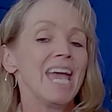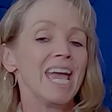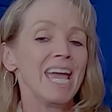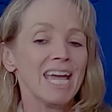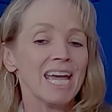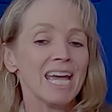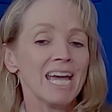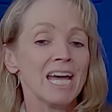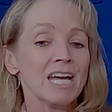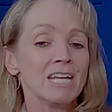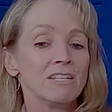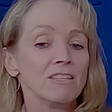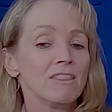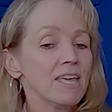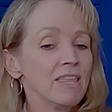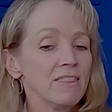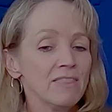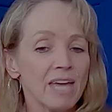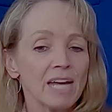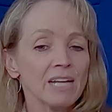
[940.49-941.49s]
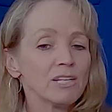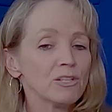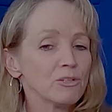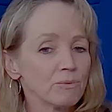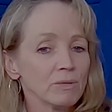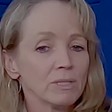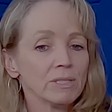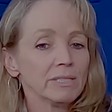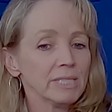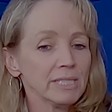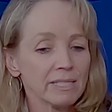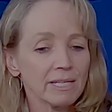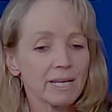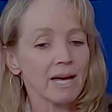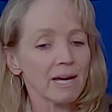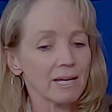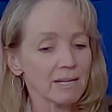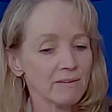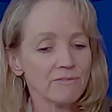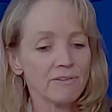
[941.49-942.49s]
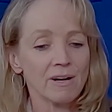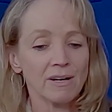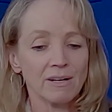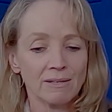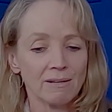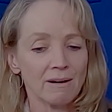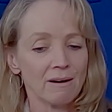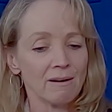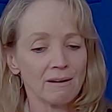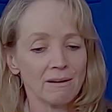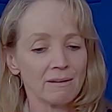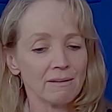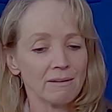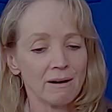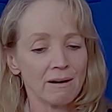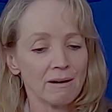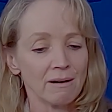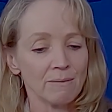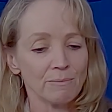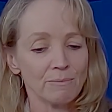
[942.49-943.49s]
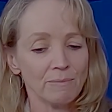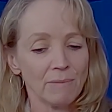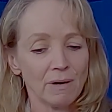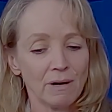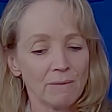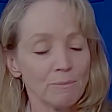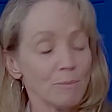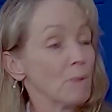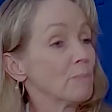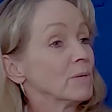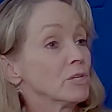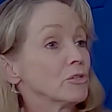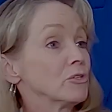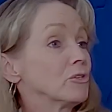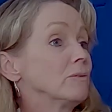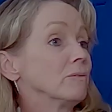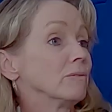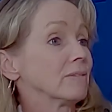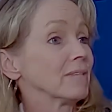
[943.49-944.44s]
And then that is really kind of our moment of truth.